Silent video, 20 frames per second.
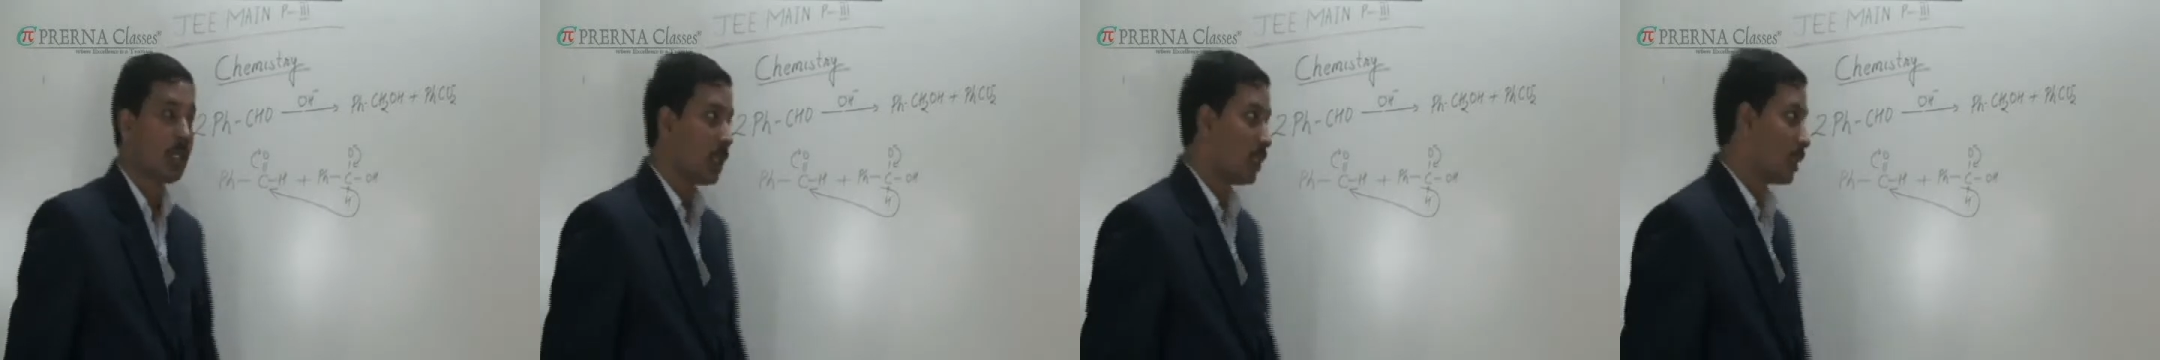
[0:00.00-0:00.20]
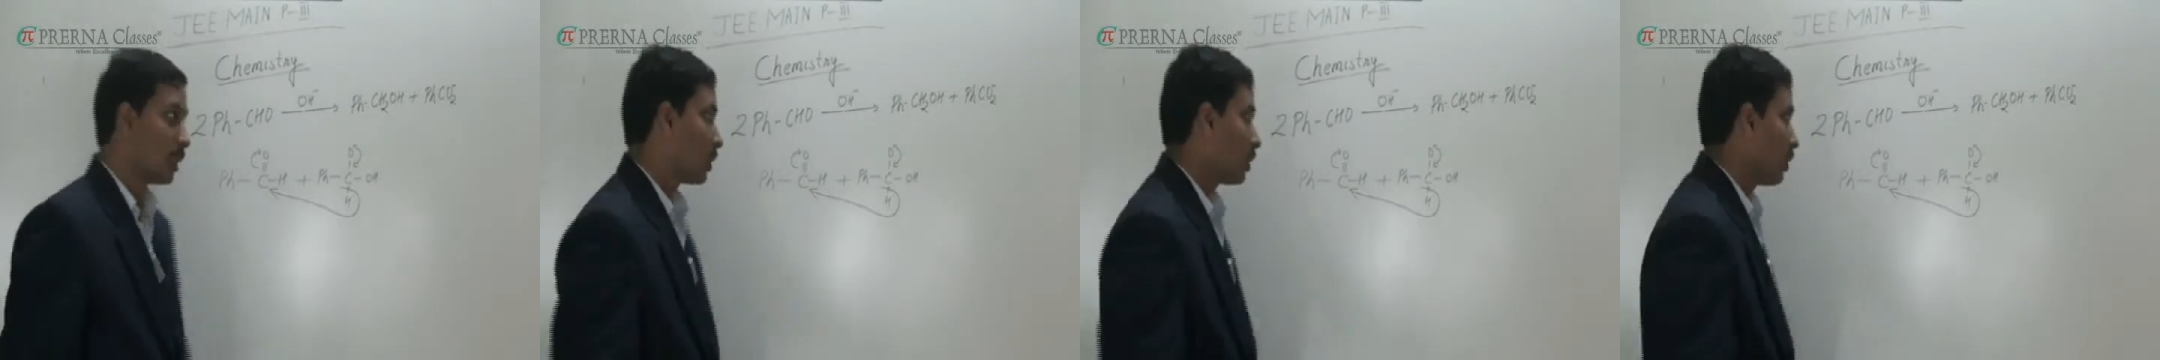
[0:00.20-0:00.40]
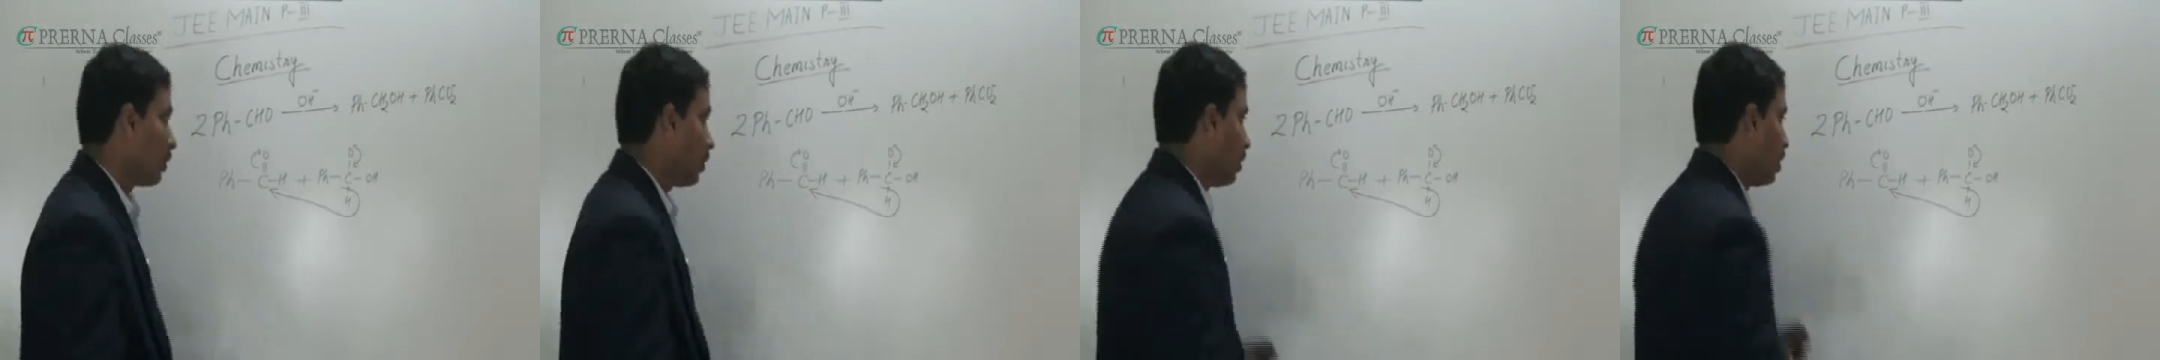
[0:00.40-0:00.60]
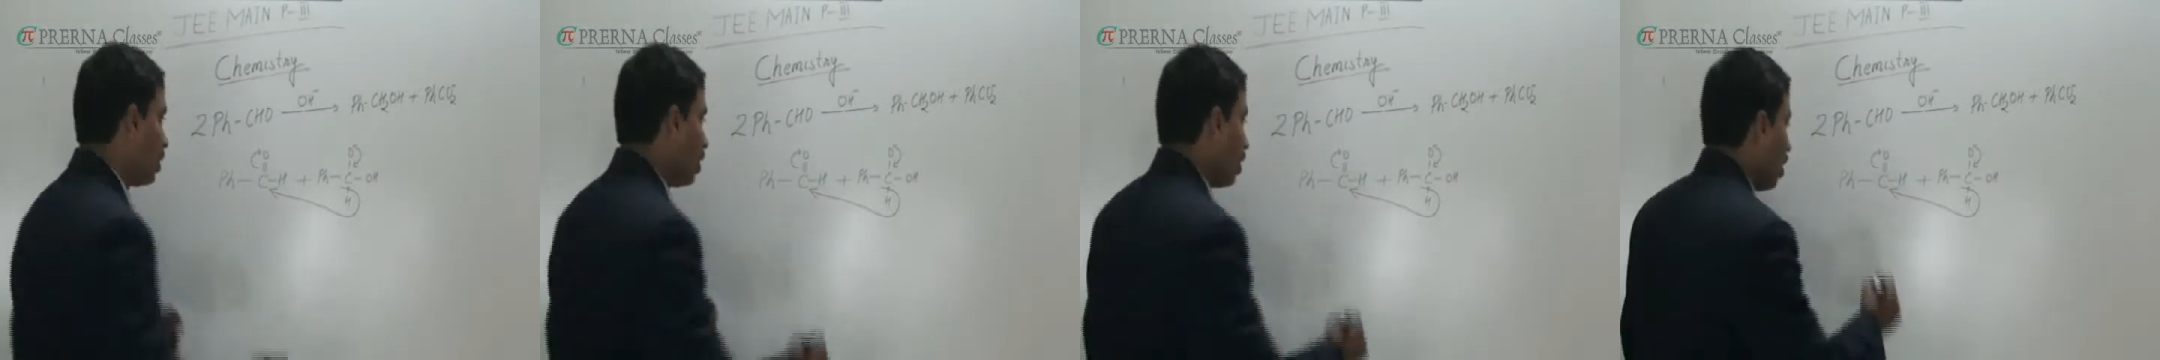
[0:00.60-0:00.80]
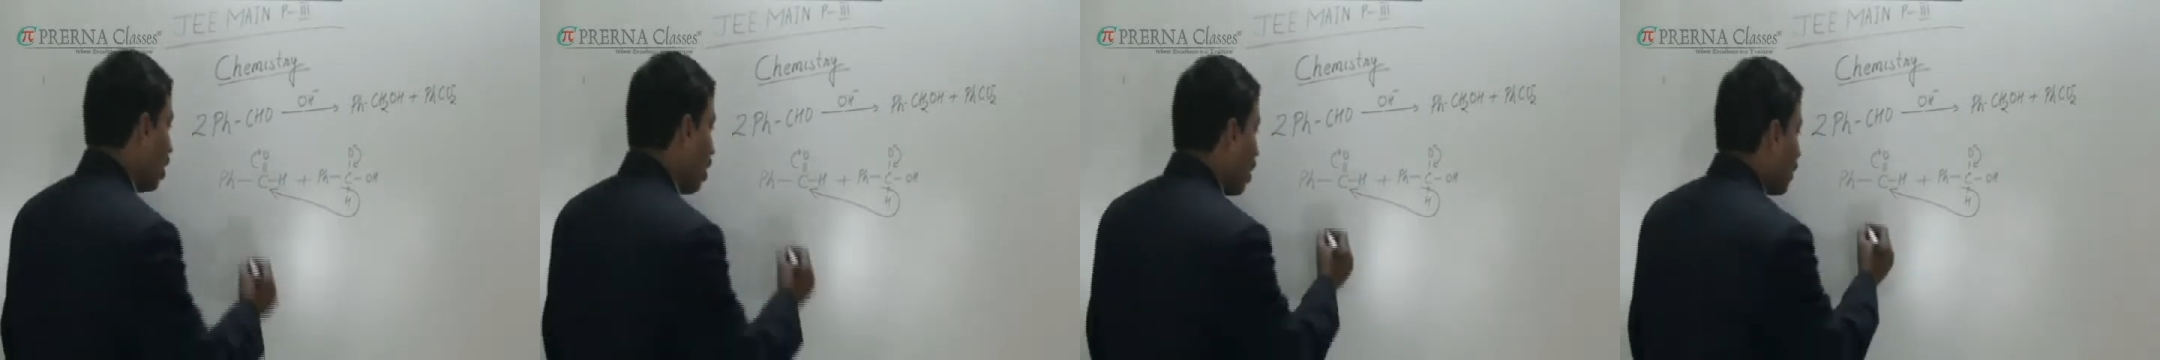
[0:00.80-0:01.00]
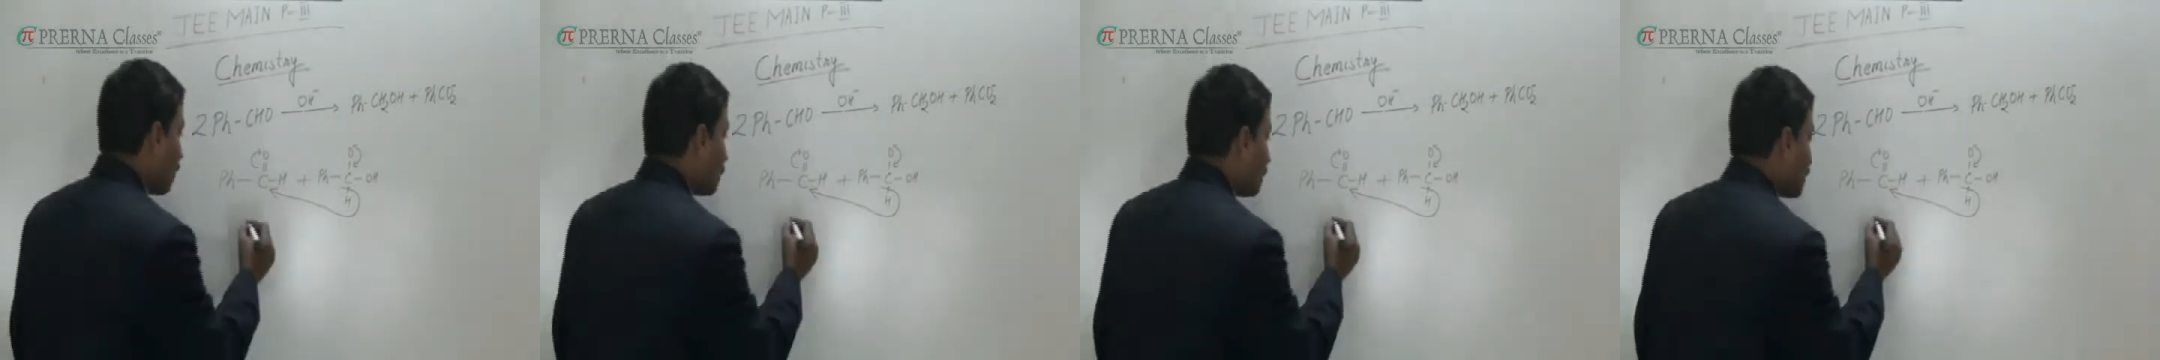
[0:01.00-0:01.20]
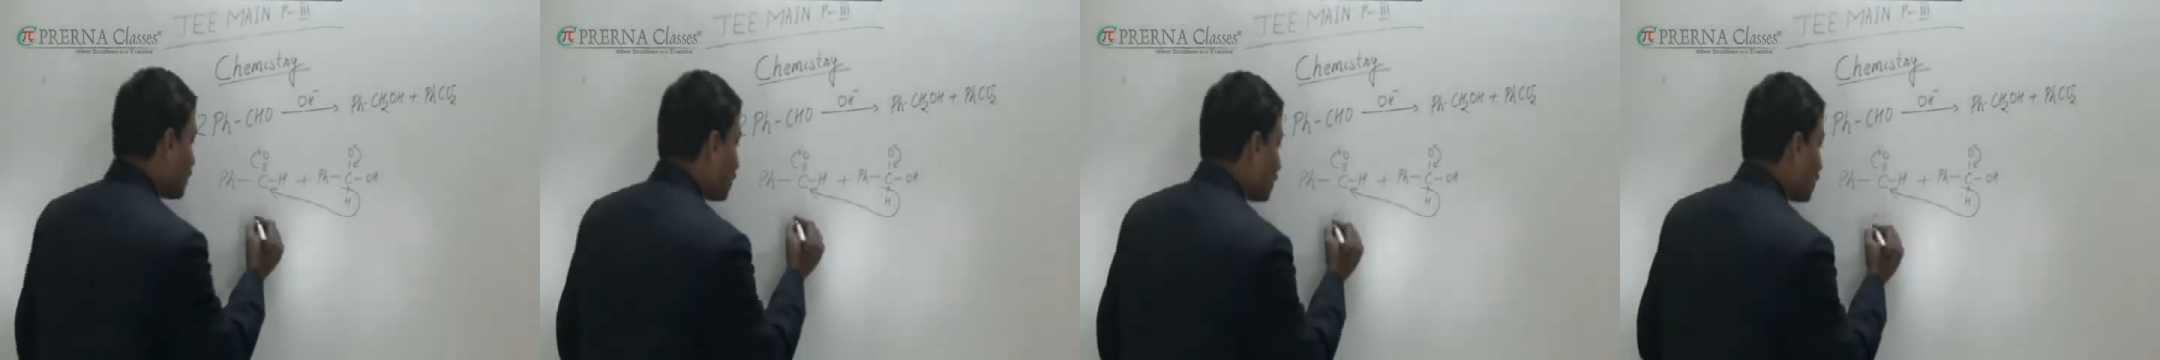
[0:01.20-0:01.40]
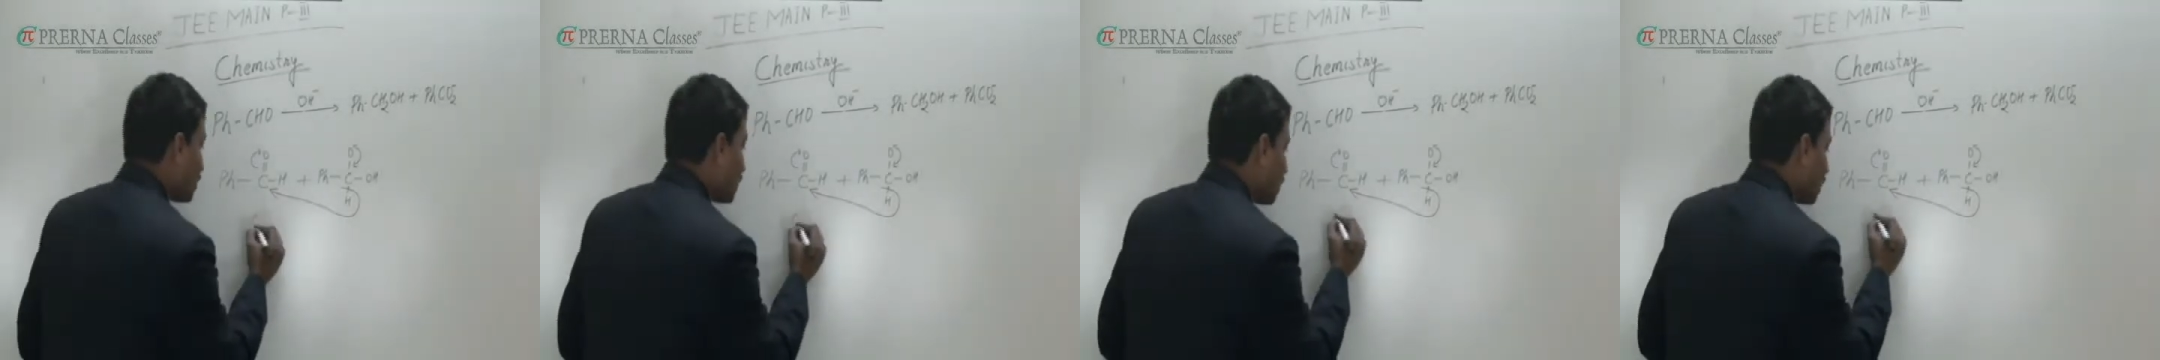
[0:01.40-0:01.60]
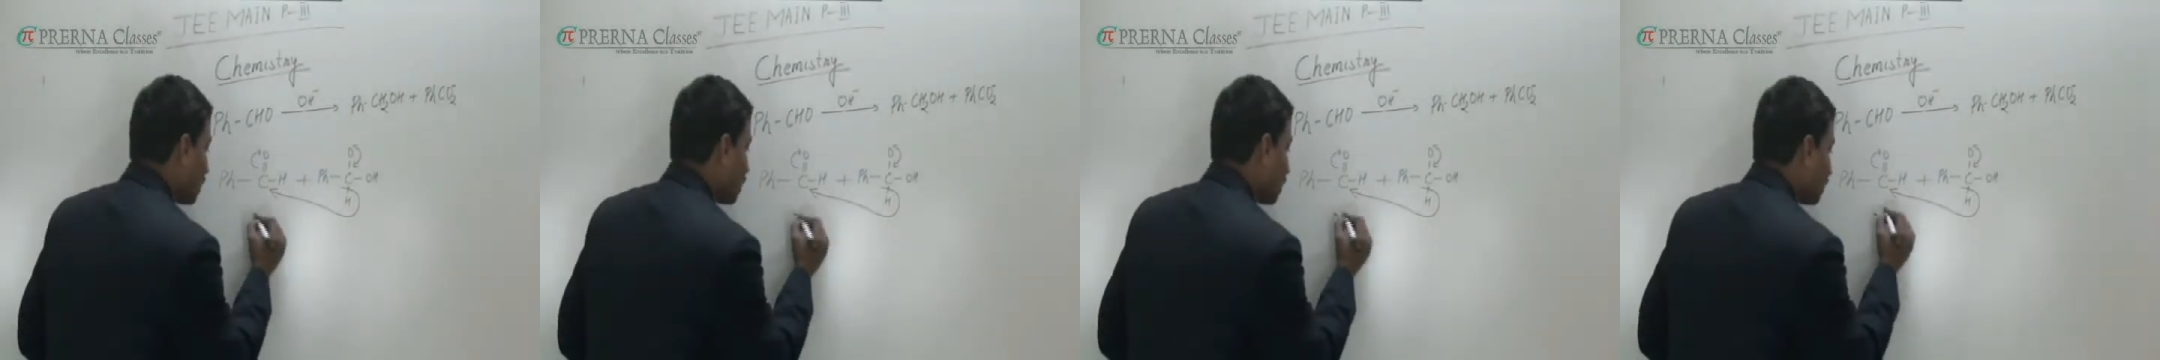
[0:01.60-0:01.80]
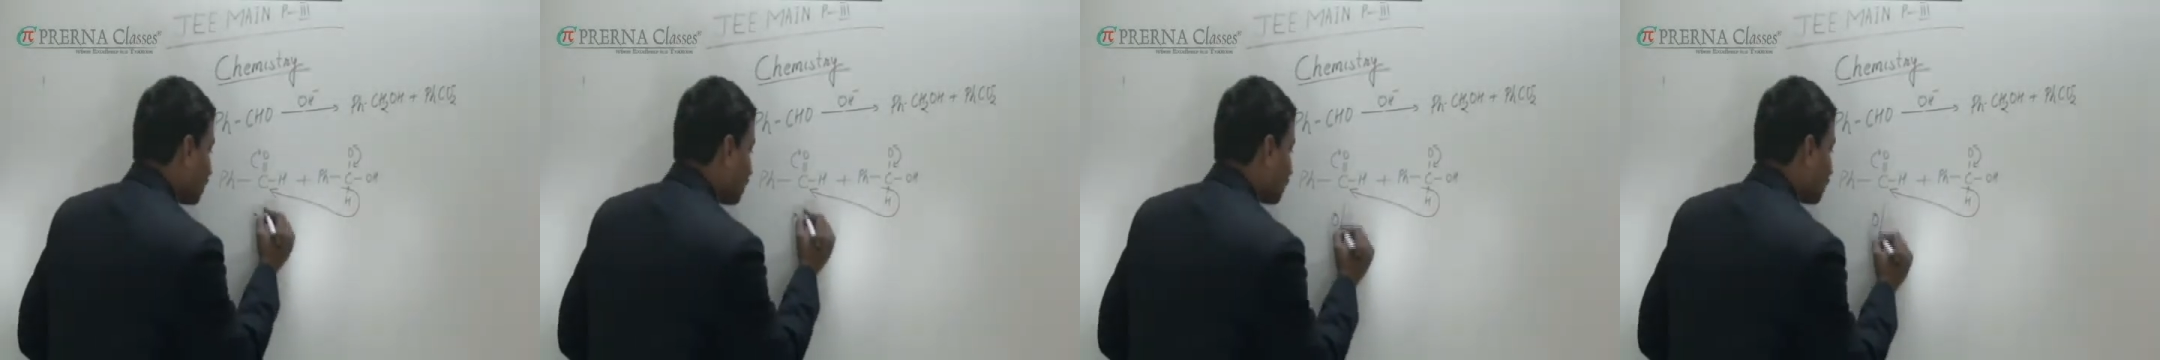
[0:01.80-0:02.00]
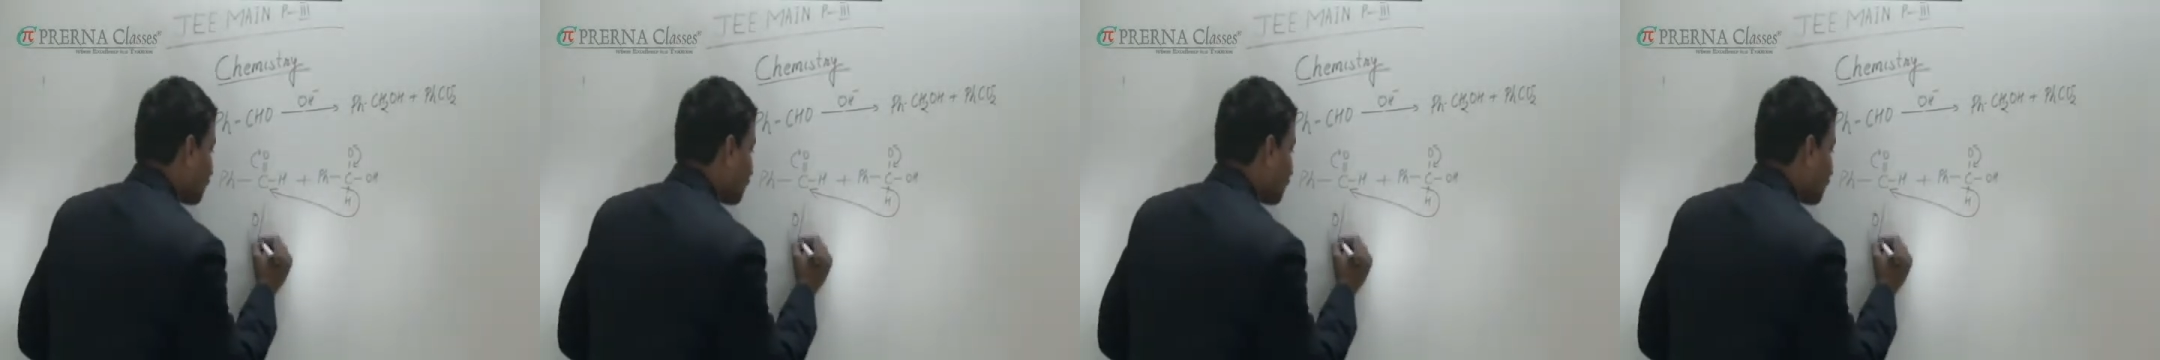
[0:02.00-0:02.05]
is option C.